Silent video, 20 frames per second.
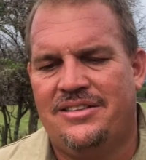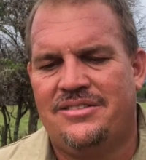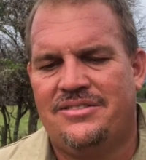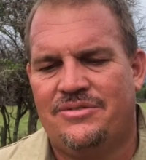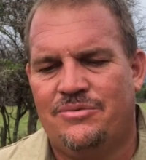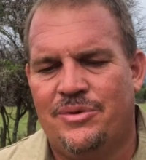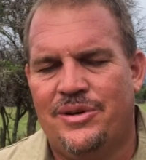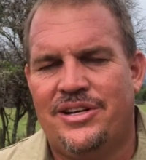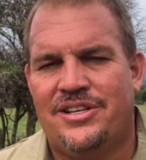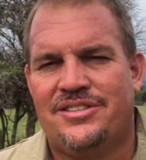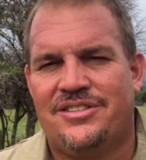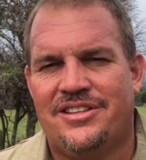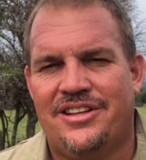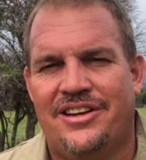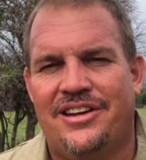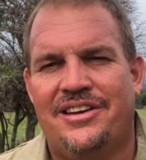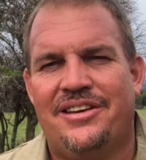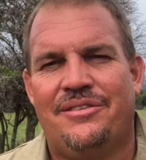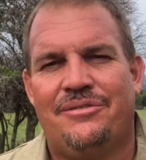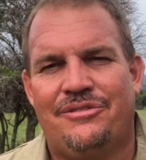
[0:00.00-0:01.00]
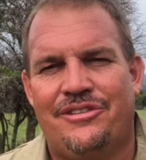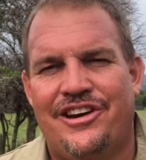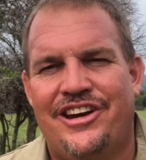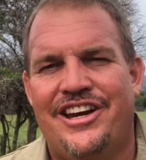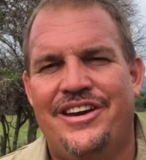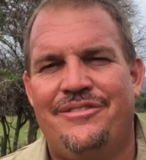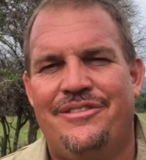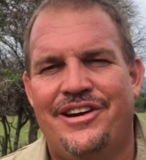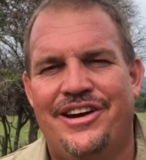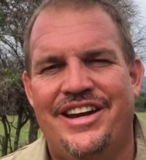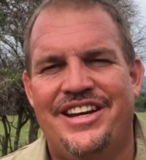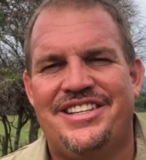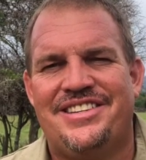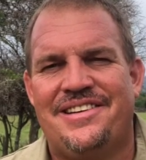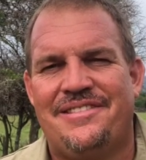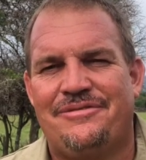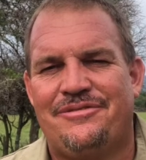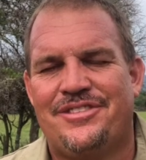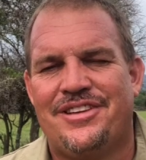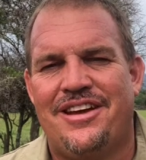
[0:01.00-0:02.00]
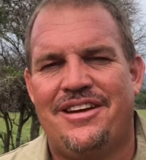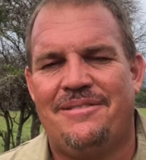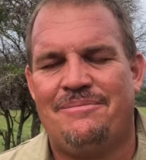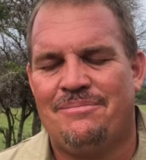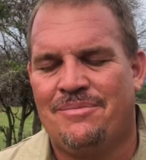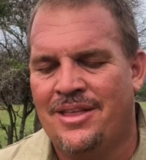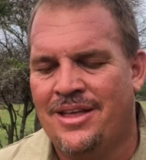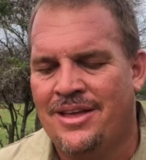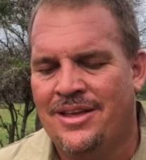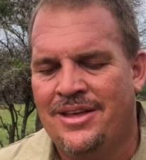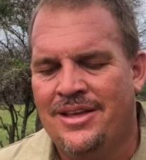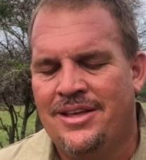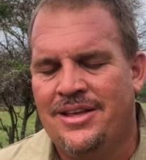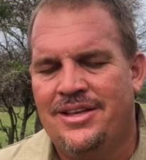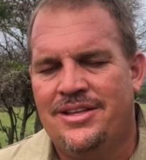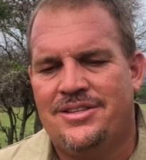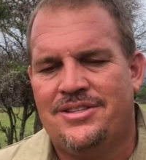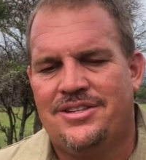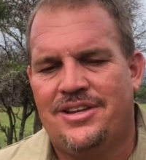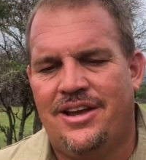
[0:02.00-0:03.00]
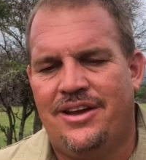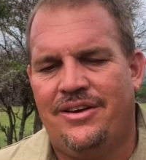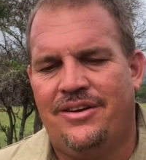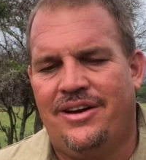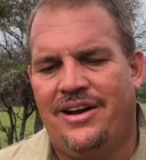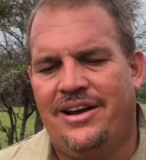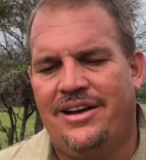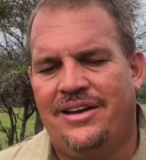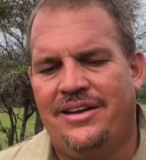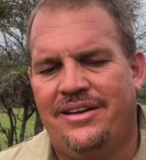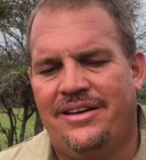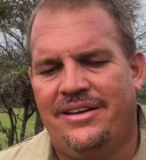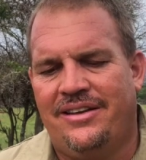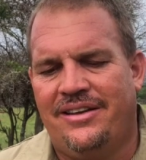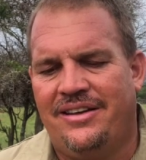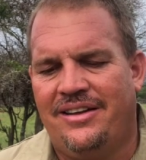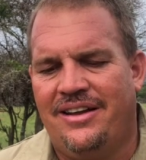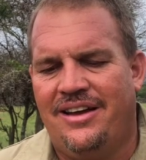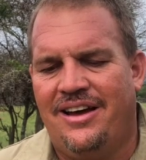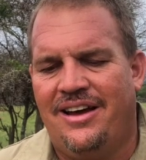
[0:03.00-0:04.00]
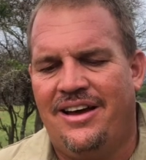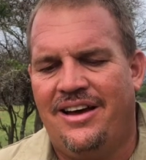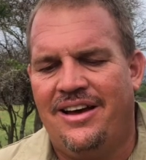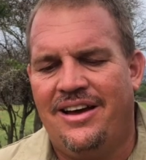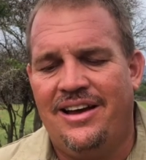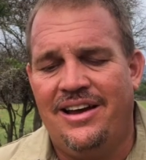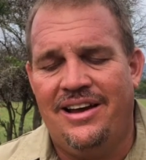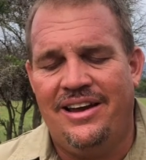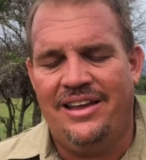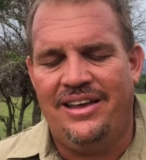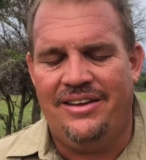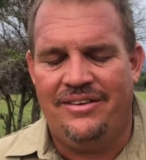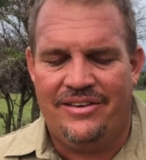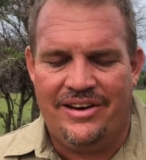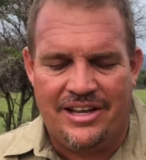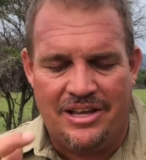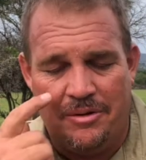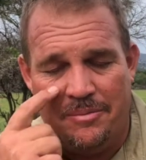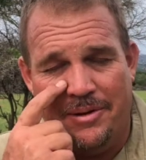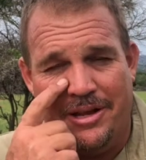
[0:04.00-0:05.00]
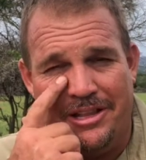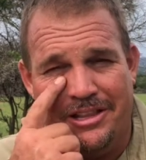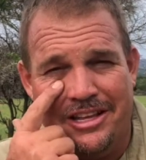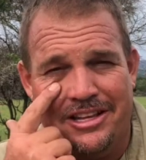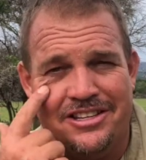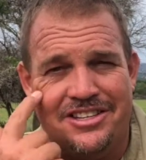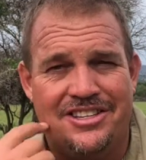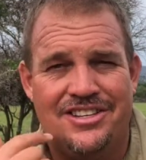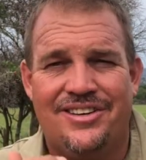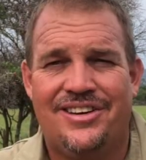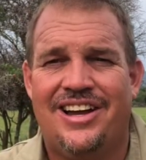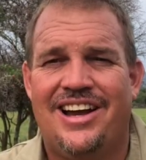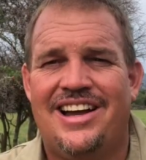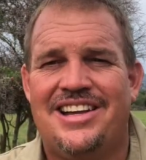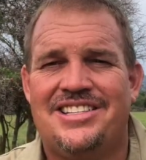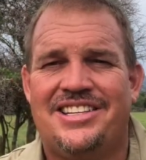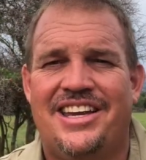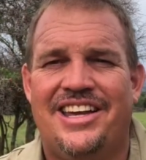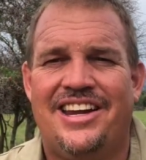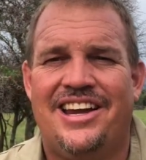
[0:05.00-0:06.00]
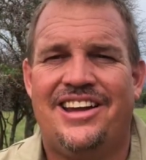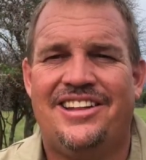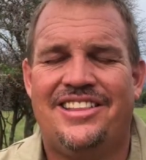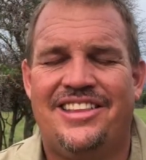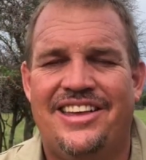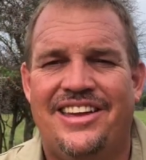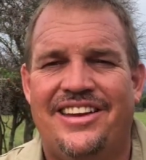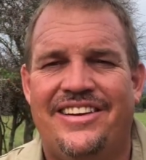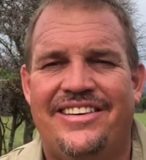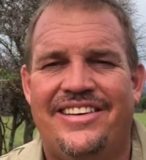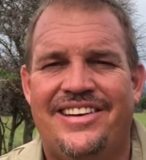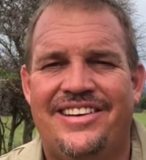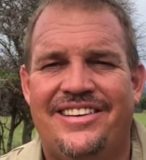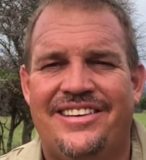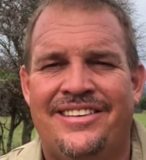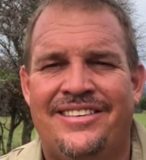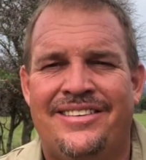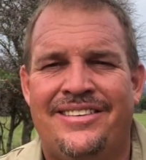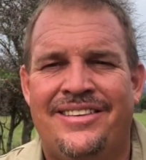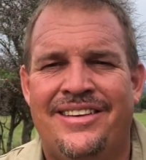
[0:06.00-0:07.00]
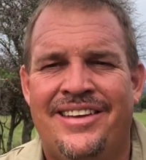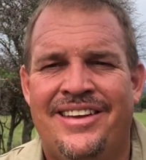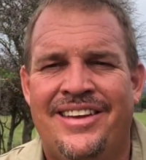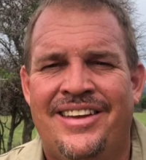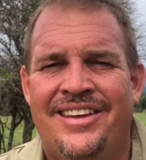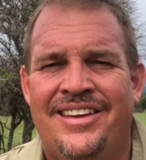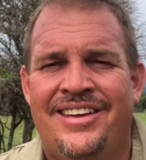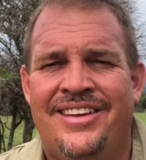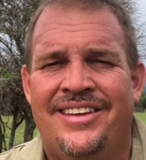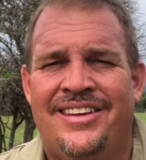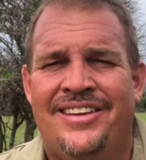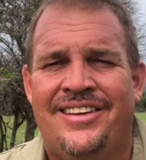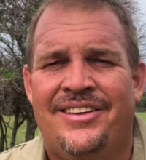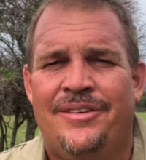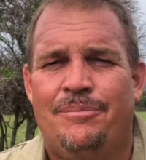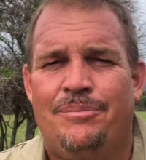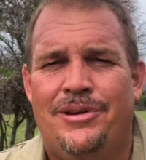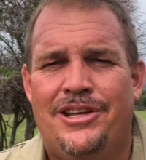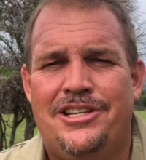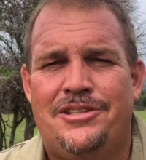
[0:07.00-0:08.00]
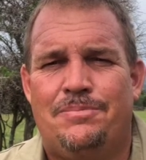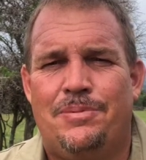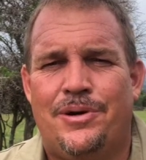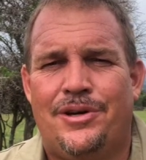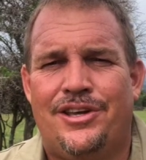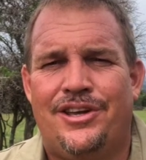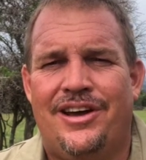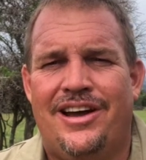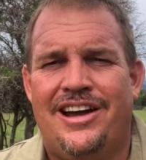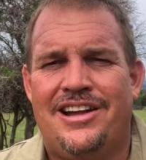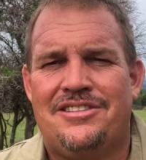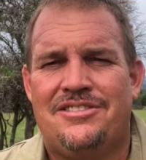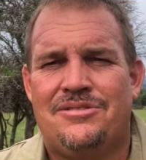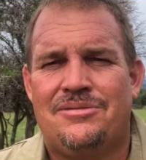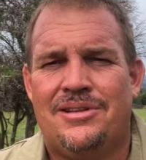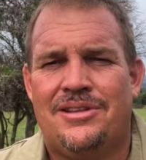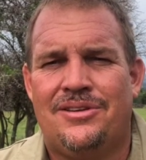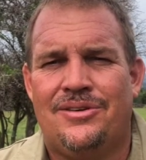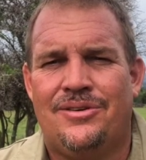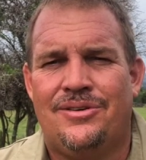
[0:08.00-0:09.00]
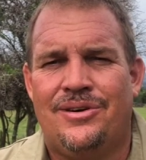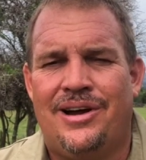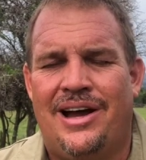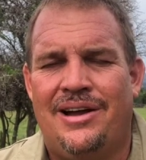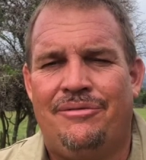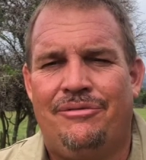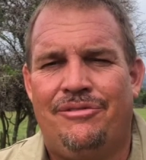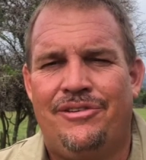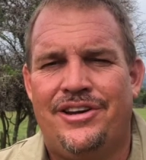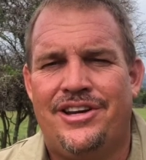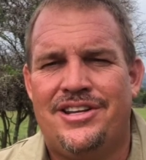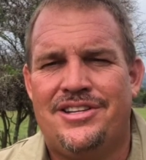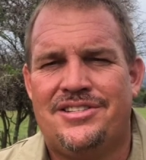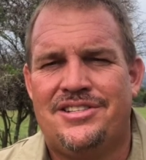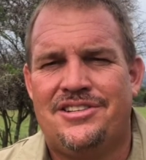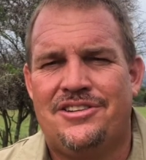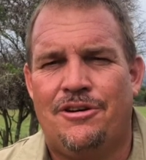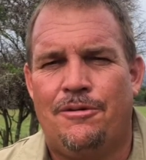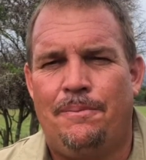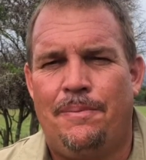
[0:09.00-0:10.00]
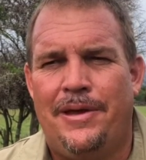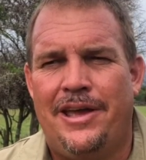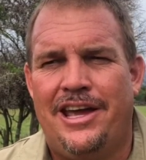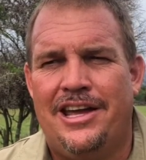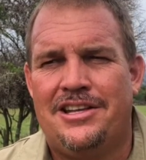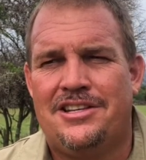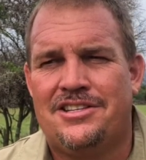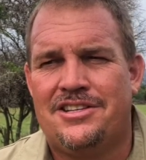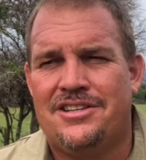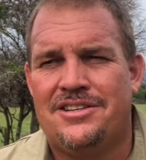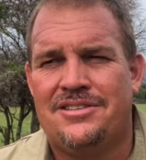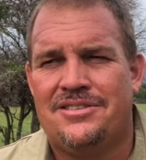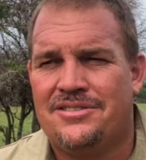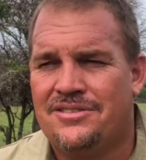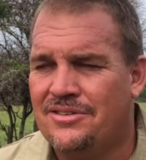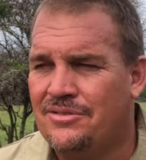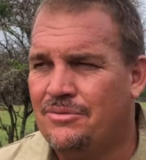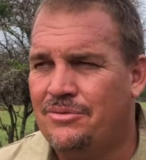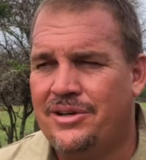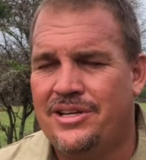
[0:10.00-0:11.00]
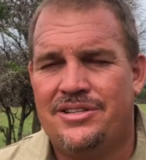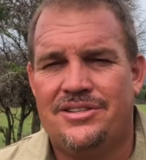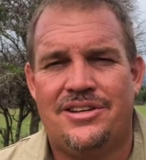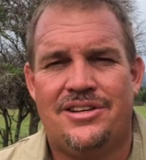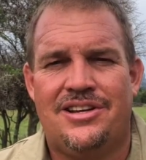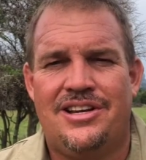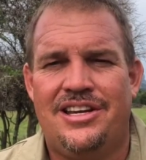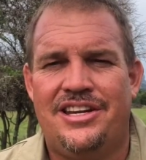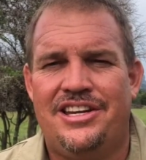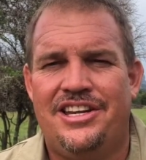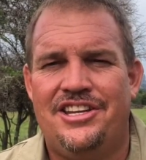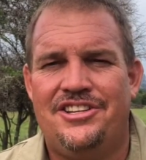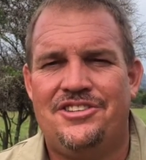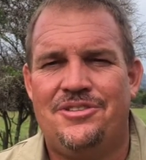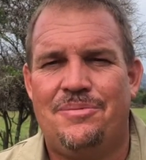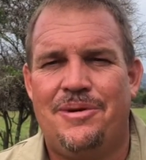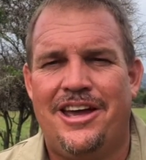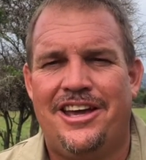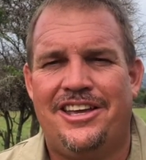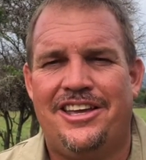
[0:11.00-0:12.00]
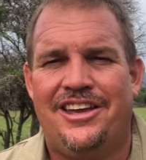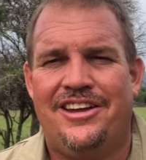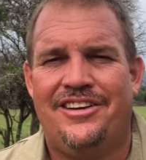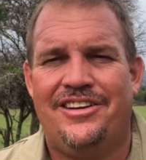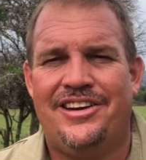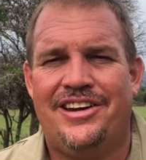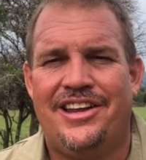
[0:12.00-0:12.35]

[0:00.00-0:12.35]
we're still in a very, very tough time. So I highly recommend that you guys get out there and please book your hunts with your outfitters and your PHs. We certainly need you back here in